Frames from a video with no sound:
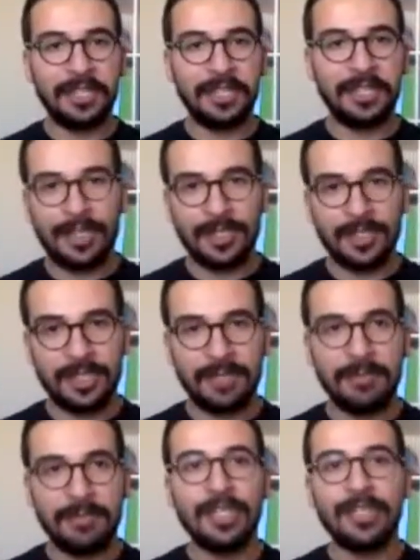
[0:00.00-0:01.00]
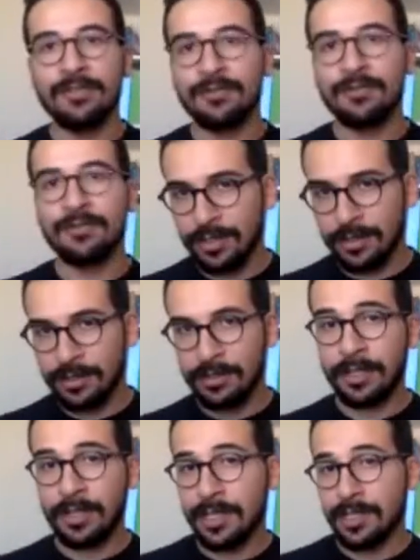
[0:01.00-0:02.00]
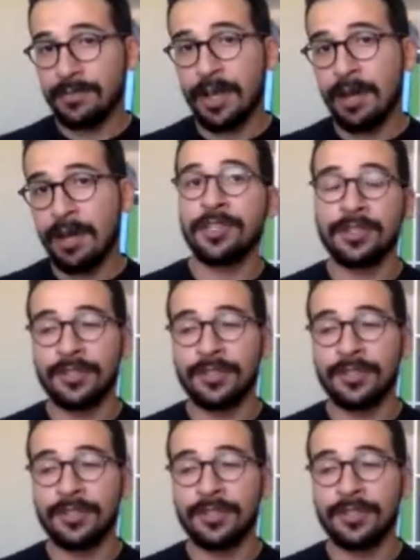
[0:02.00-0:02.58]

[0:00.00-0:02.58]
cost is going to be huge. The cost of operation